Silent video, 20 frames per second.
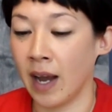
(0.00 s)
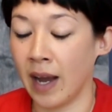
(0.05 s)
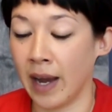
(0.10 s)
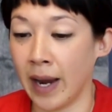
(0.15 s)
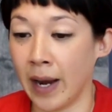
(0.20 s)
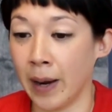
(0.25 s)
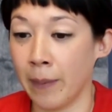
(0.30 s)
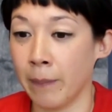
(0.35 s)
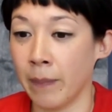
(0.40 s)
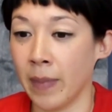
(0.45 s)

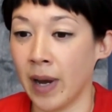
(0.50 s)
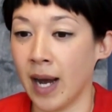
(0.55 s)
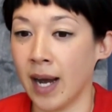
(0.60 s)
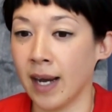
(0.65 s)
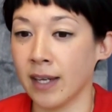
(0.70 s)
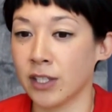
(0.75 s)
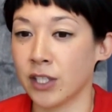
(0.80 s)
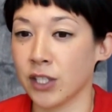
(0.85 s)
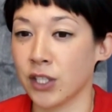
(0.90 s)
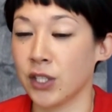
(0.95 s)

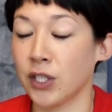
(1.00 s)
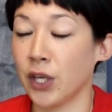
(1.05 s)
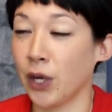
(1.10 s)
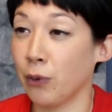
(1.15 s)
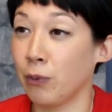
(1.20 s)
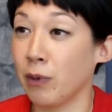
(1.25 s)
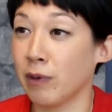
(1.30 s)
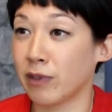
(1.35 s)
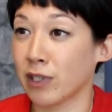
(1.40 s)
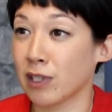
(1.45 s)
And just
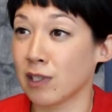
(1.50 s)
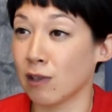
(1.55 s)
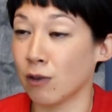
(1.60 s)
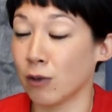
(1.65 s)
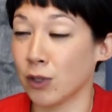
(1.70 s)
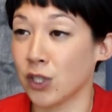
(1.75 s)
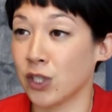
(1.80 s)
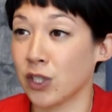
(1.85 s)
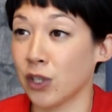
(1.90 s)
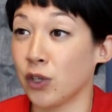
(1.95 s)
now we've just
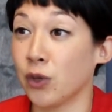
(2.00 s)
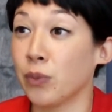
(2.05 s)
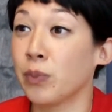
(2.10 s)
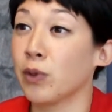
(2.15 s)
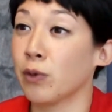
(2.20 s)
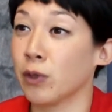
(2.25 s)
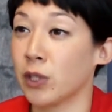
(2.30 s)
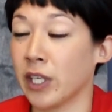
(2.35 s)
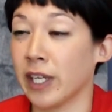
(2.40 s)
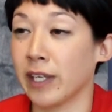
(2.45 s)
launched a new
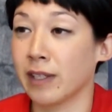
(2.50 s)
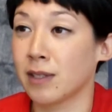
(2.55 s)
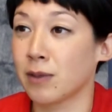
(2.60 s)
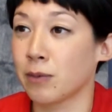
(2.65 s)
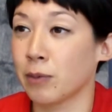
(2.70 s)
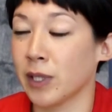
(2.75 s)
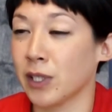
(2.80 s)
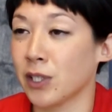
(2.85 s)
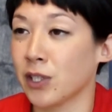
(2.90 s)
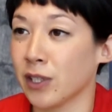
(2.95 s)

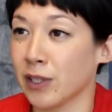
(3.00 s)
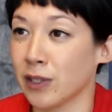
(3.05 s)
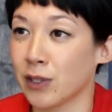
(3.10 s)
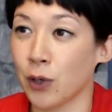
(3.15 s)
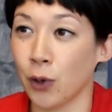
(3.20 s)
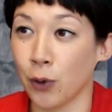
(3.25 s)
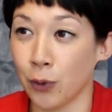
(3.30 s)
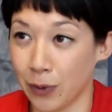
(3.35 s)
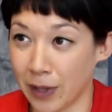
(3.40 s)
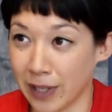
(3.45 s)
project, which is
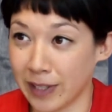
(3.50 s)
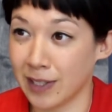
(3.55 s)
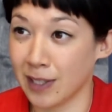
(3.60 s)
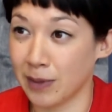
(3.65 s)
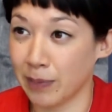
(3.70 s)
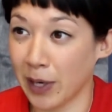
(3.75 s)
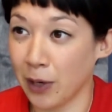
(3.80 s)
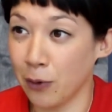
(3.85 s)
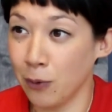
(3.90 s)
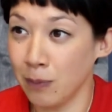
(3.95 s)
called This
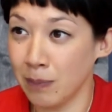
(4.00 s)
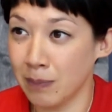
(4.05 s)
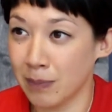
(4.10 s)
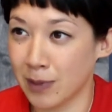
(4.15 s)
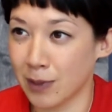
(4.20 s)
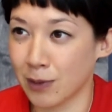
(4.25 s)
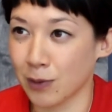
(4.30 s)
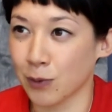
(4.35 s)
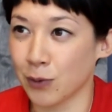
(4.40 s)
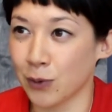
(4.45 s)
Is My Home.
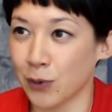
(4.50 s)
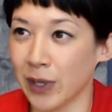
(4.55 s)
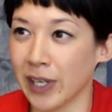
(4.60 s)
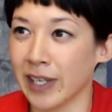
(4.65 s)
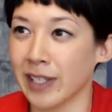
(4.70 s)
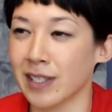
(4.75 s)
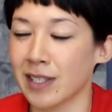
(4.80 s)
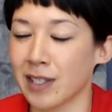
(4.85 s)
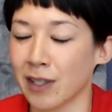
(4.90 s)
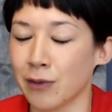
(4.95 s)
So
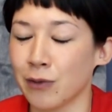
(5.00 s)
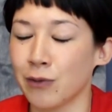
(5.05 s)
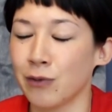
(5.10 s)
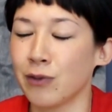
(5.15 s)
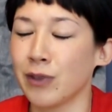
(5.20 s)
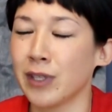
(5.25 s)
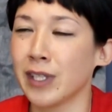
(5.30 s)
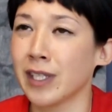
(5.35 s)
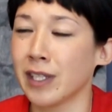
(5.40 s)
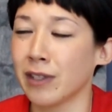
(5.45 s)
it's a
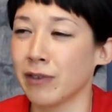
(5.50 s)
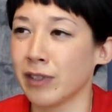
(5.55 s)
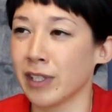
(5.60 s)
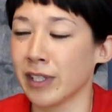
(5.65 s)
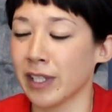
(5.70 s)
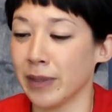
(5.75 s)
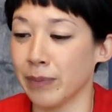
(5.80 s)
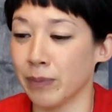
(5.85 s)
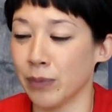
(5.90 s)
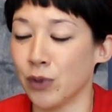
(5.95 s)
really,
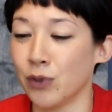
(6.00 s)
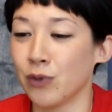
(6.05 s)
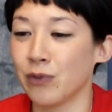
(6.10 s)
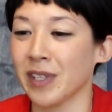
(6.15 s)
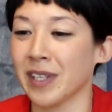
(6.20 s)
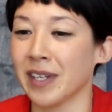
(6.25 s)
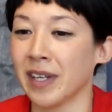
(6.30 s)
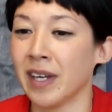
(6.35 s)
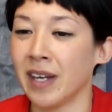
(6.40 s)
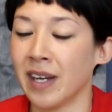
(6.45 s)
really
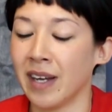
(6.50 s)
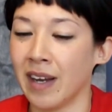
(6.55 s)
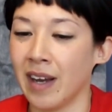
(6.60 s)
moving,